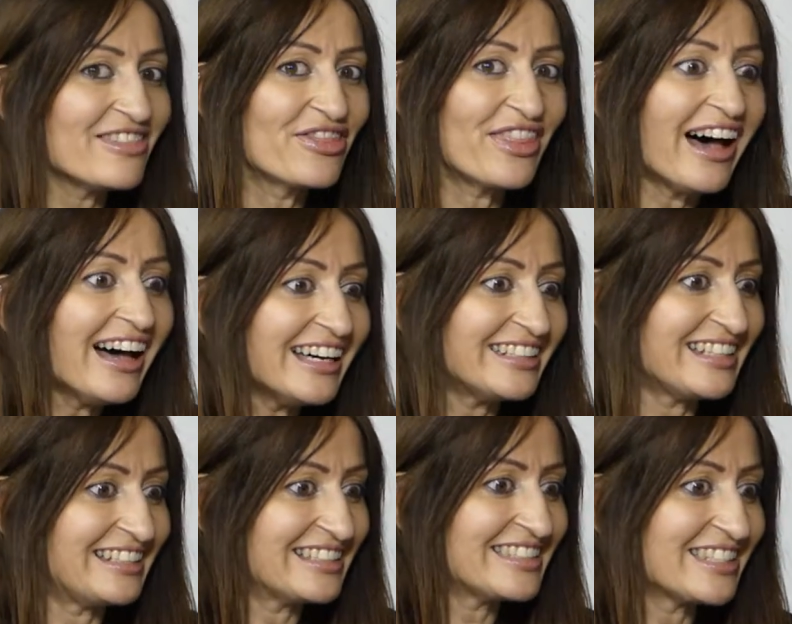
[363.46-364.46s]
that
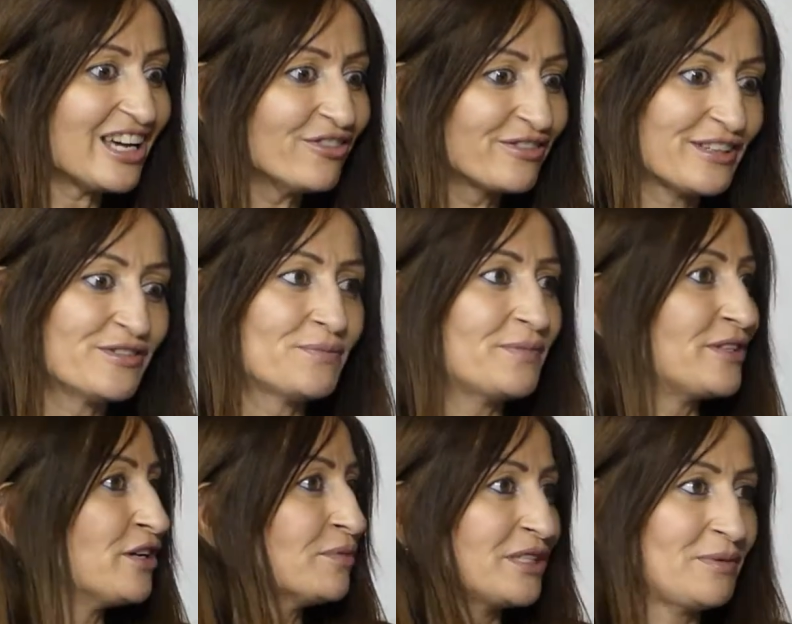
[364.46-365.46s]
in itself gives
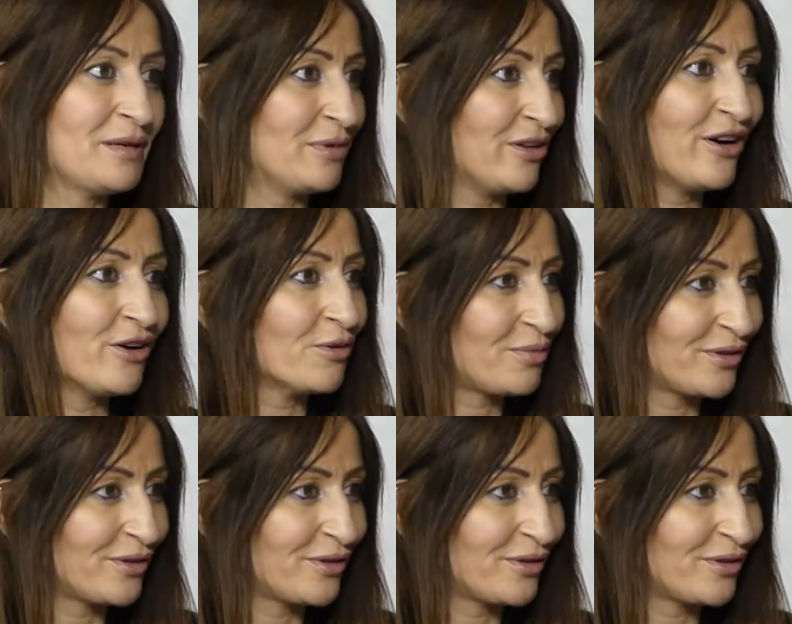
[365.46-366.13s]
so much people hope.